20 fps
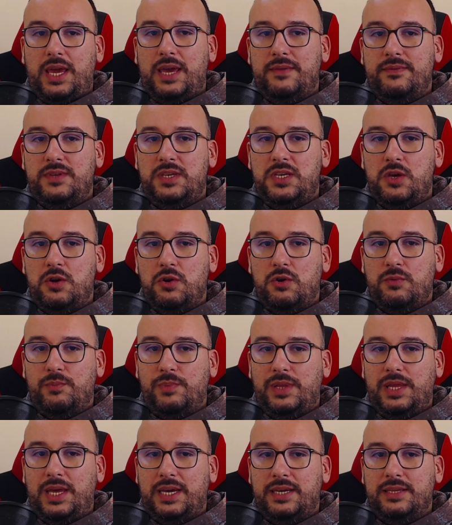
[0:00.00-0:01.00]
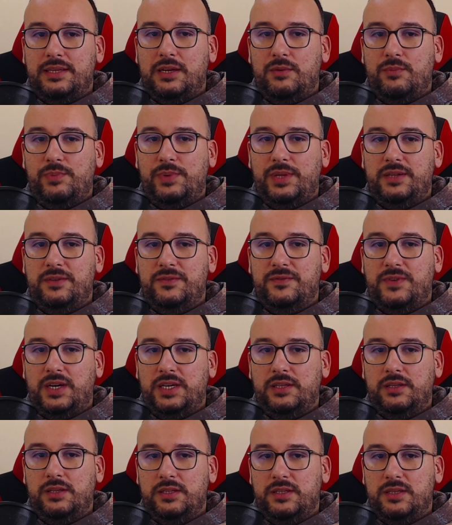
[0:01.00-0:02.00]
And here black now played
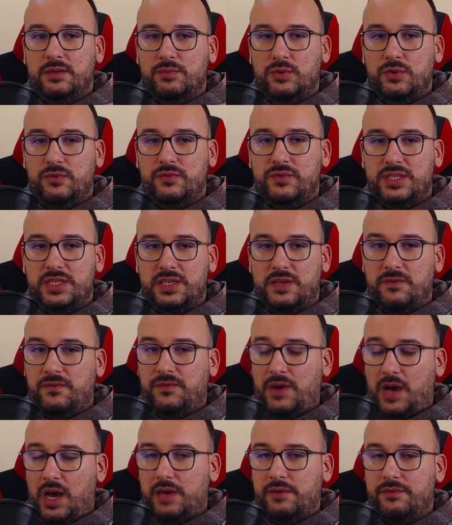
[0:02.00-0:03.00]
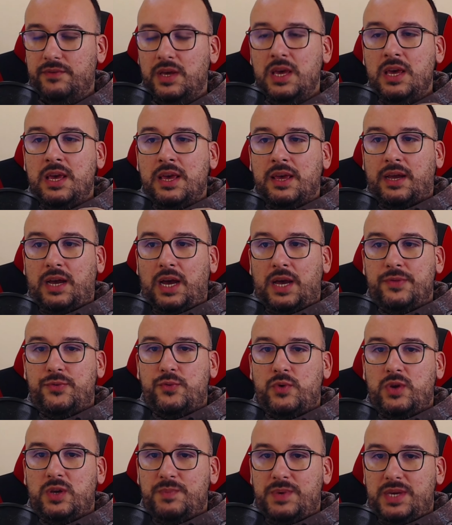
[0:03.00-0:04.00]
finally the move c5,
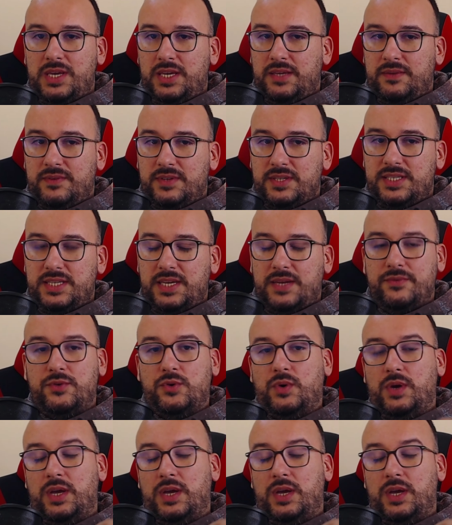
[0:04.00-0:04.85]
countering me in the center.